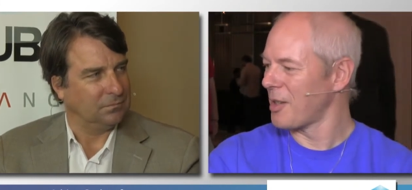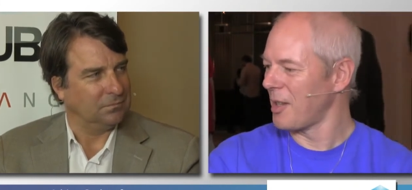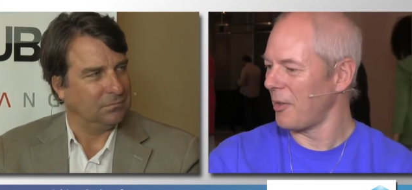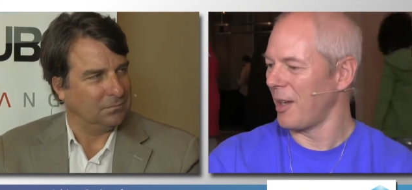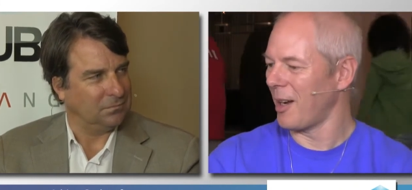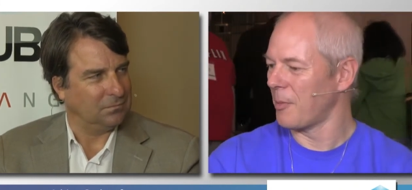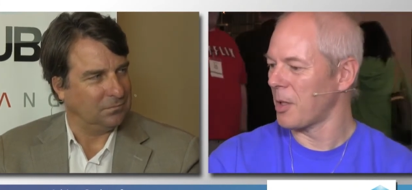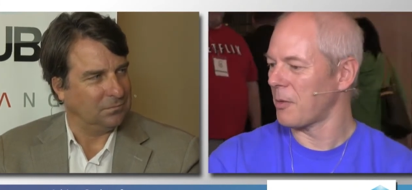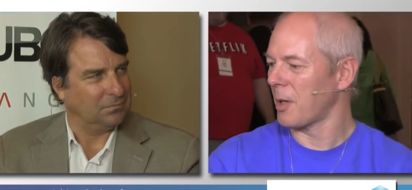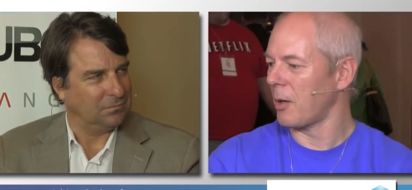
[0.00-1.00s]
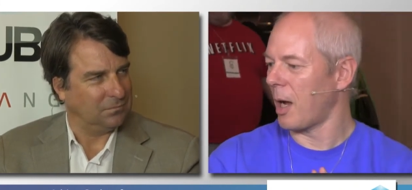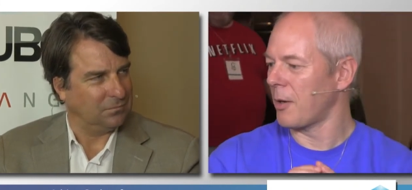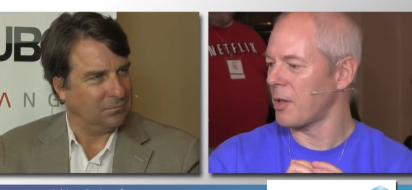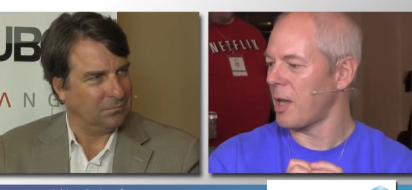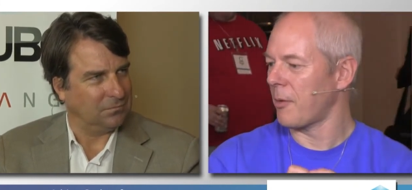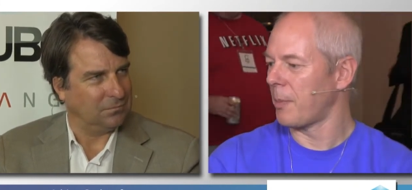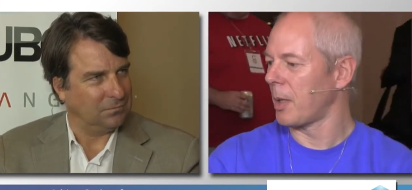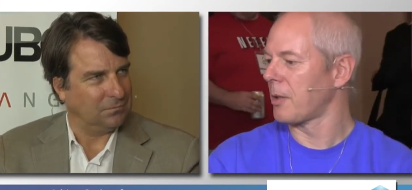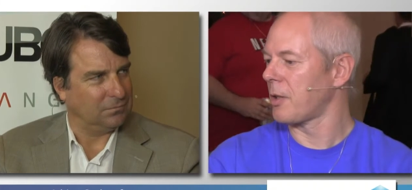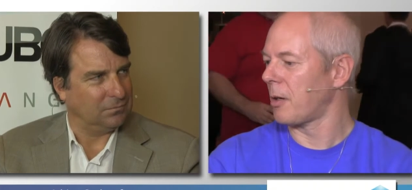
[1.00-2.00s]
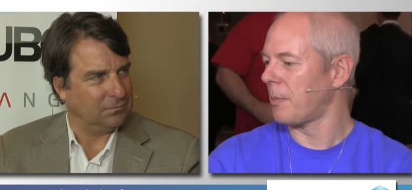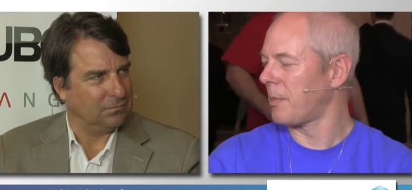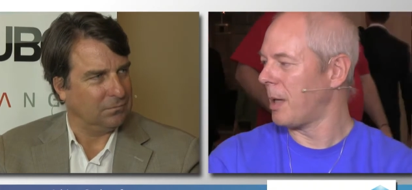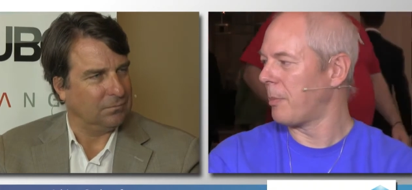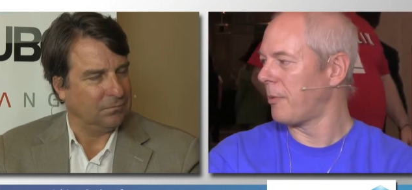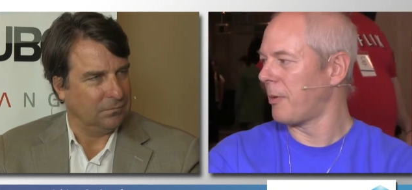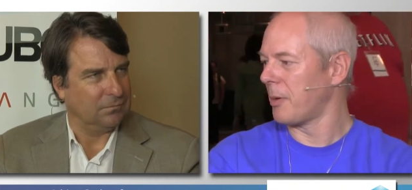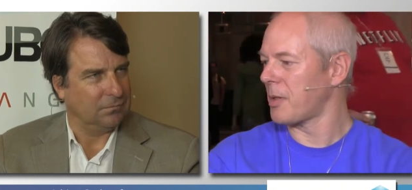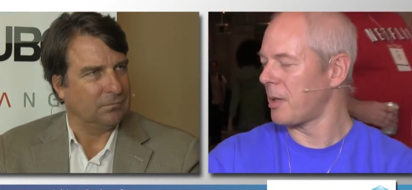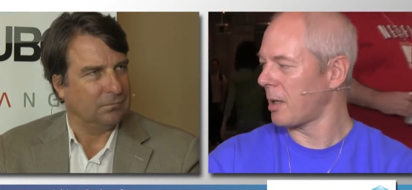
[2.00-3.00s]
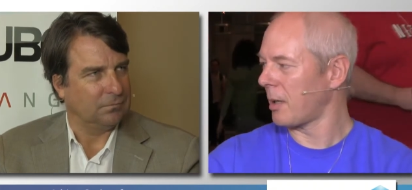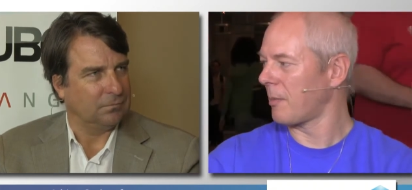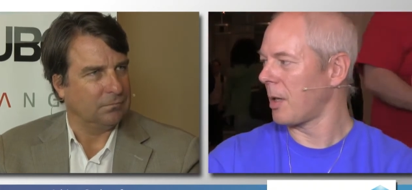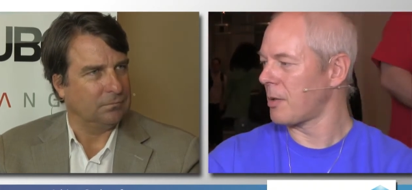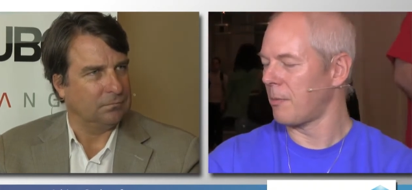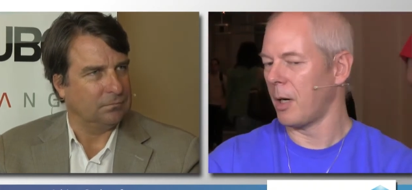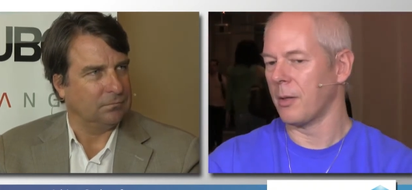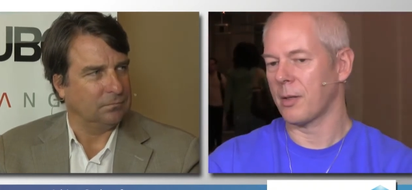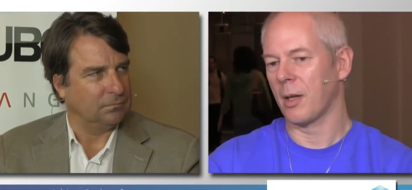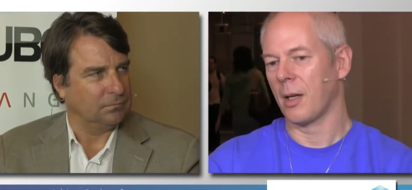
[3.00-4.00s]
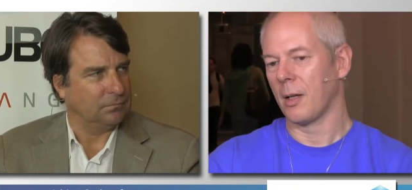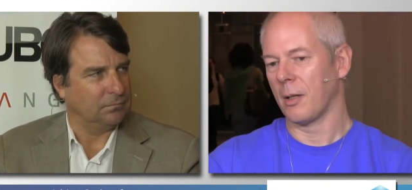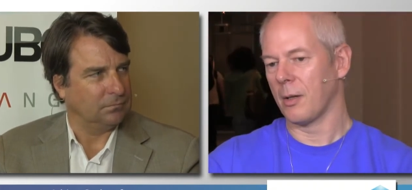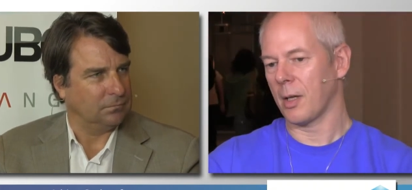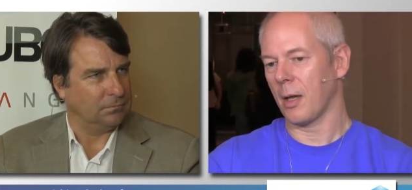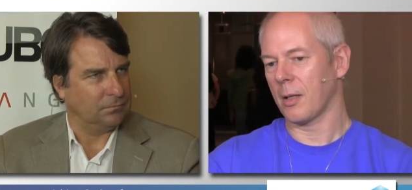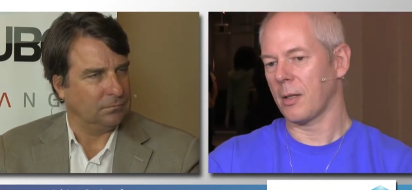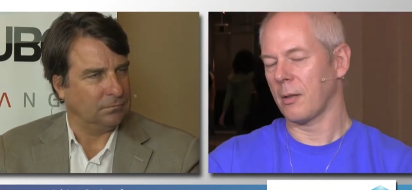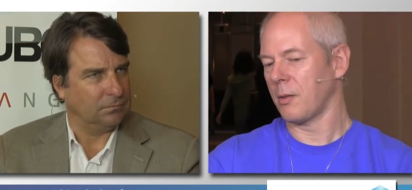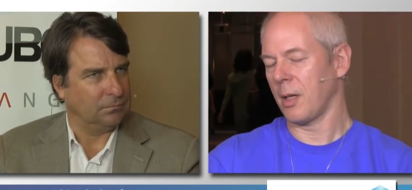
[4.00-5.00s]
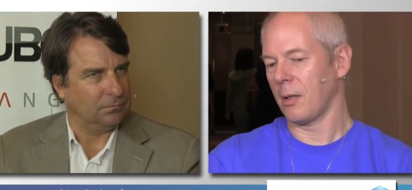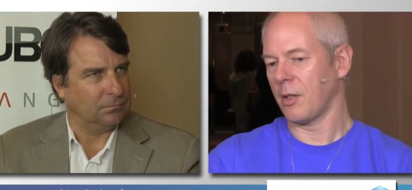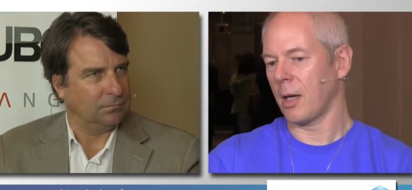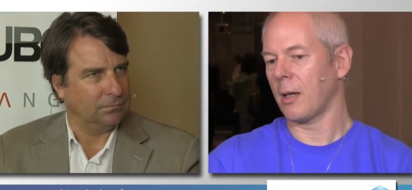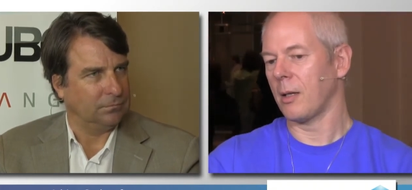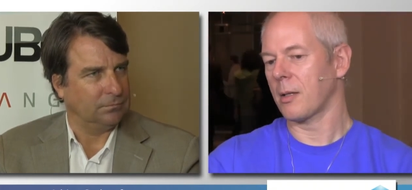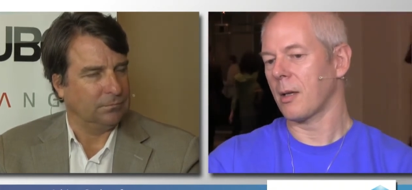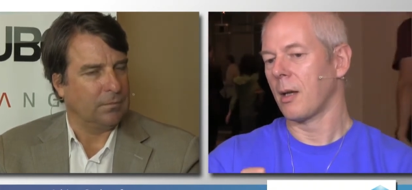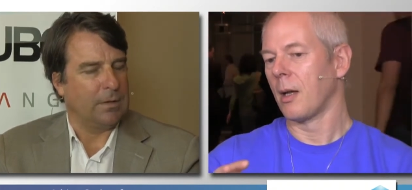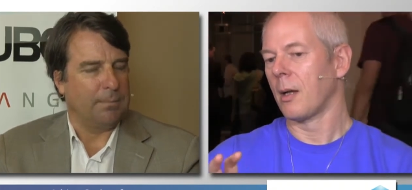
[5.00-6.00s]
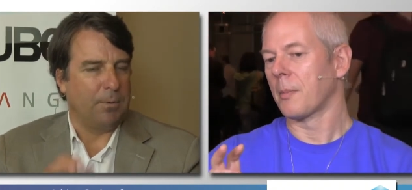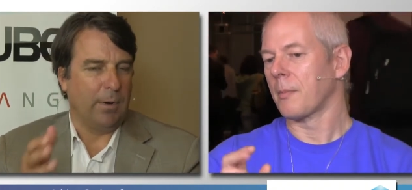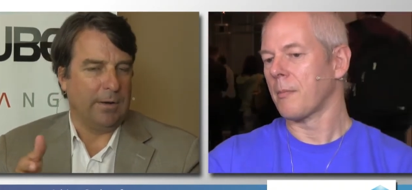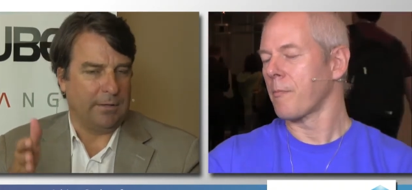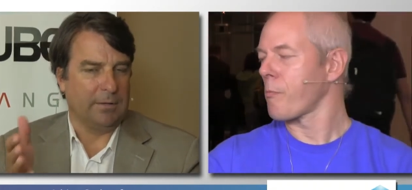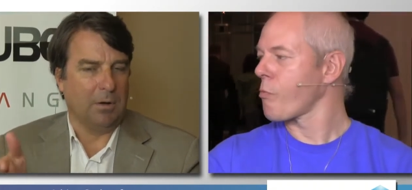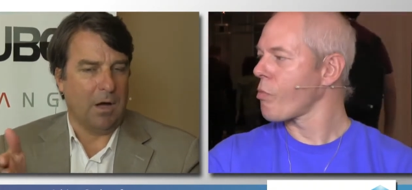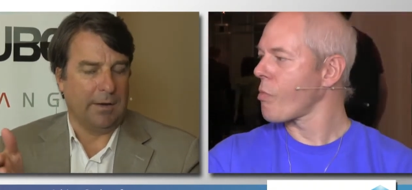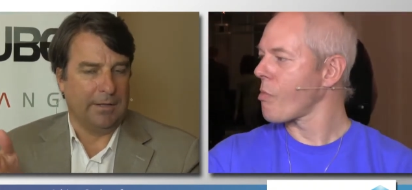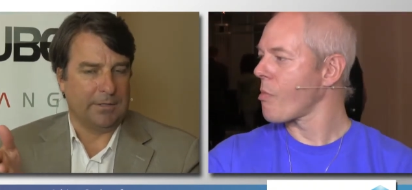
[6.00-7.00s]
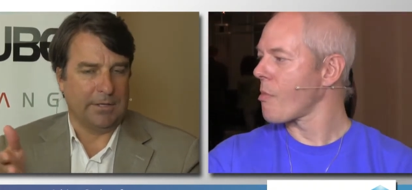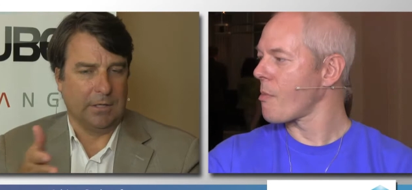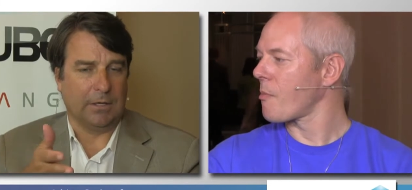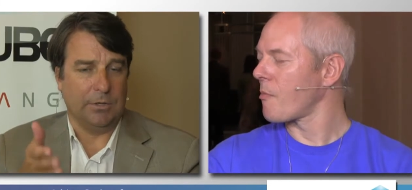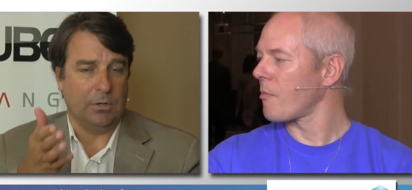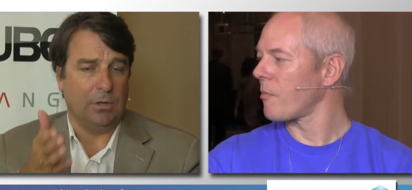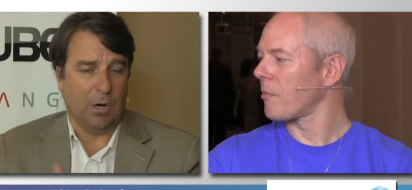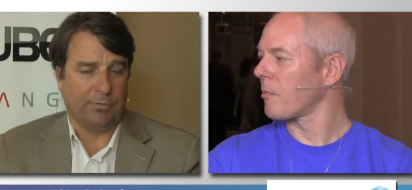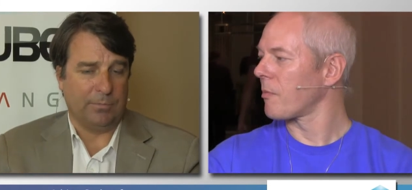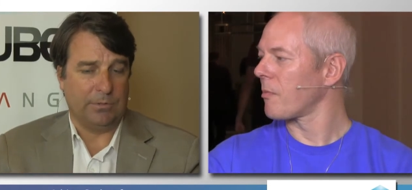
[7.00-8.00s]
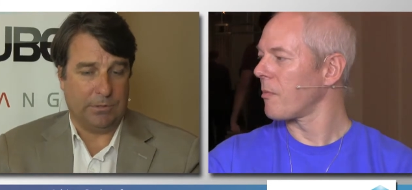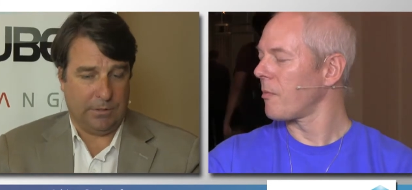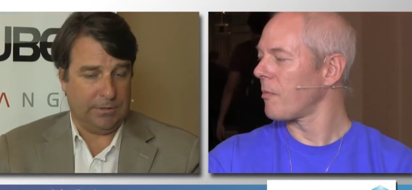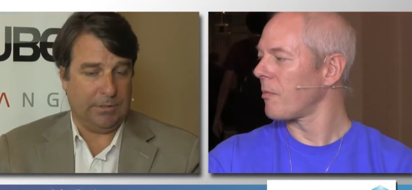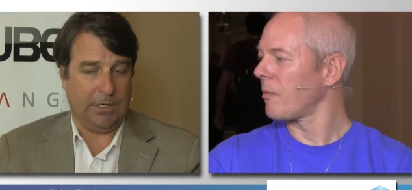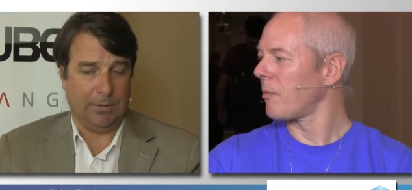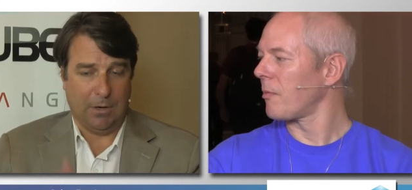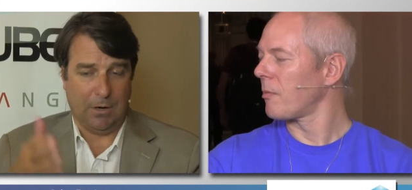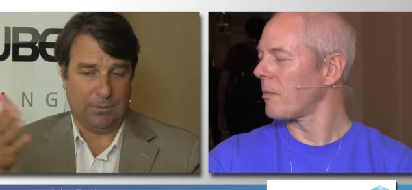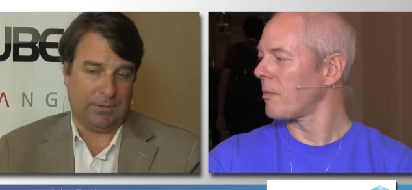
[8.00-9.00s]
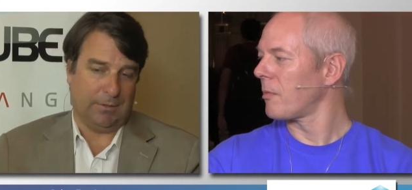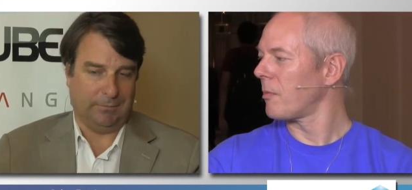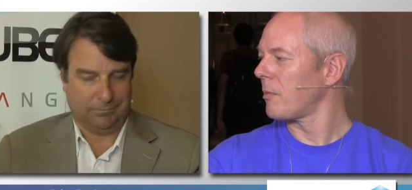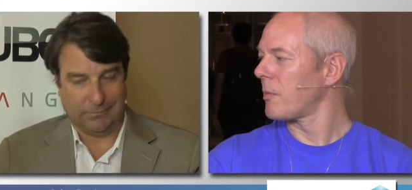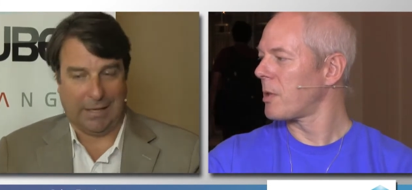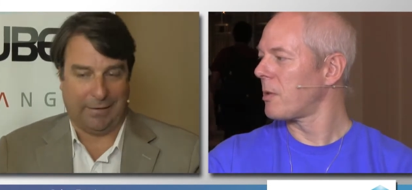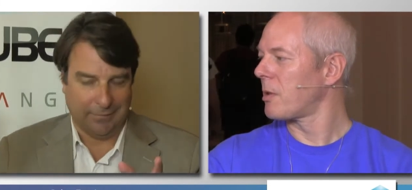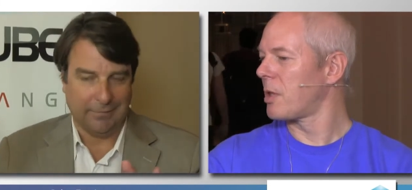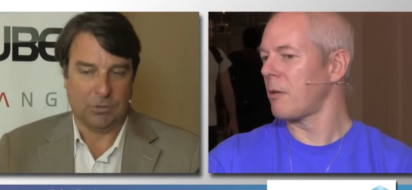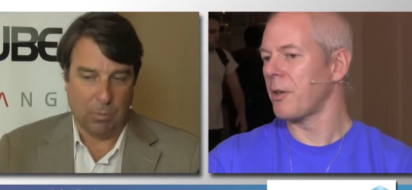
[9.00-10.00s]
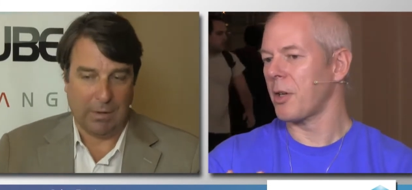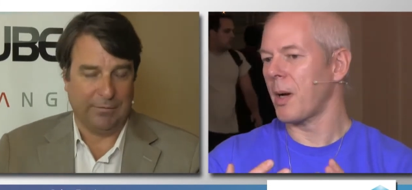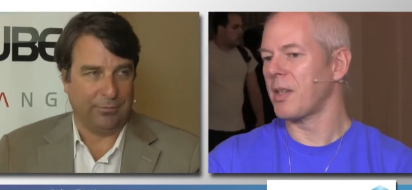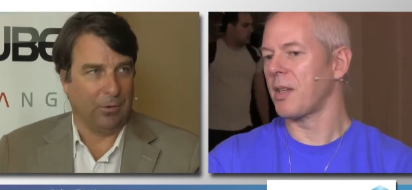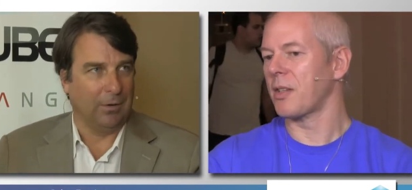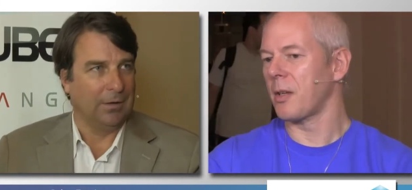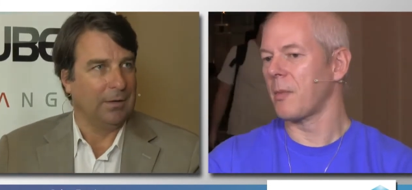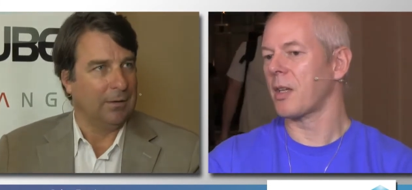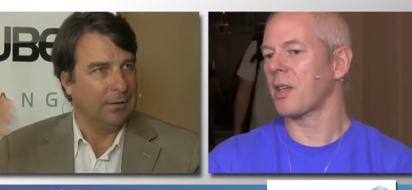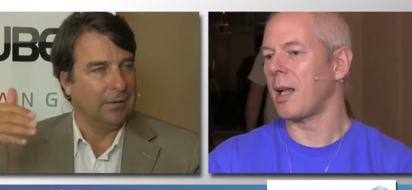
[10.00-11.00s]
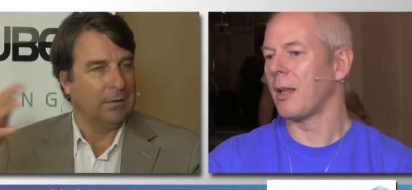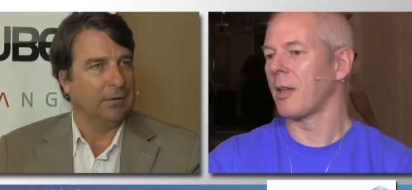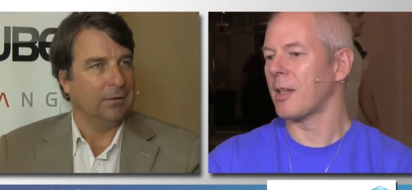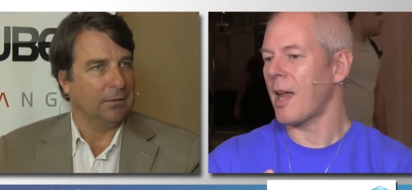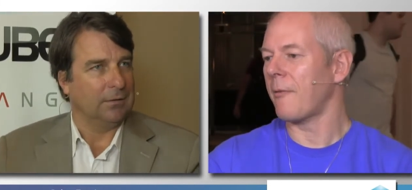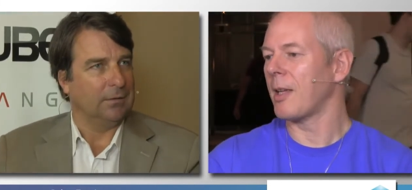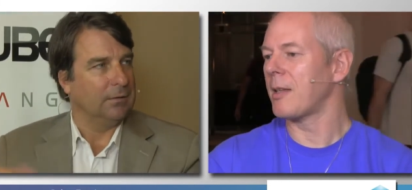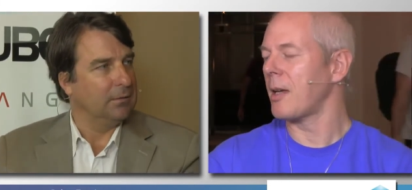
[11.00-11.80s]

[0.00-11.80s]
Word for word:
Speaker 1: There is nothing. I've just got, a, I just have a build job in Perforce that goes and runs using, using Jenkins.
Speaker 2: The point to the audience is, look, you can go from zero to uh, Zero 24. to a
Speaker 1: system that's, that's having